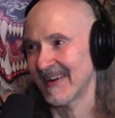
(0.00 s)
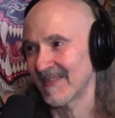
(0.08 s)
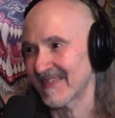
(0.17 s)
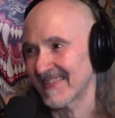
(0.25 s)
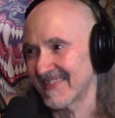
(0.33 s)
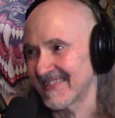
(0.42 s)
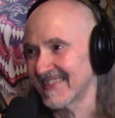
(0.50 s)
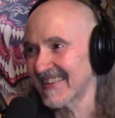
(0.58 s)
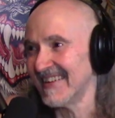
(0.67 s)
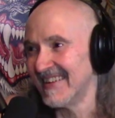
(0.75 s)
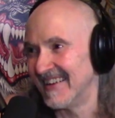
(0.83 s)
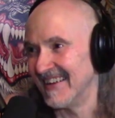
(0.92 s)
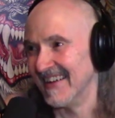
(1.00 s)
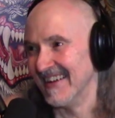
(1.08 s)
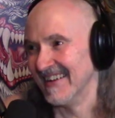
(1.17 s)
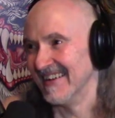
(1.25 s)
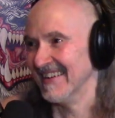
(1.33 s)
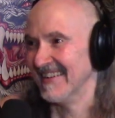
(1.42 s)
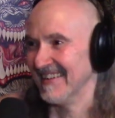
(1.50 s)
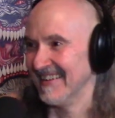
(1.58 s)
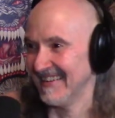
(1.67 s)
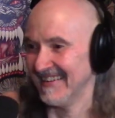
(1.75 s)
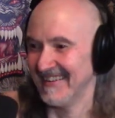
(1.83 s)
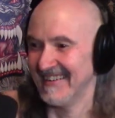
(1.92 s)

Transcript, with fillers: often. I bet.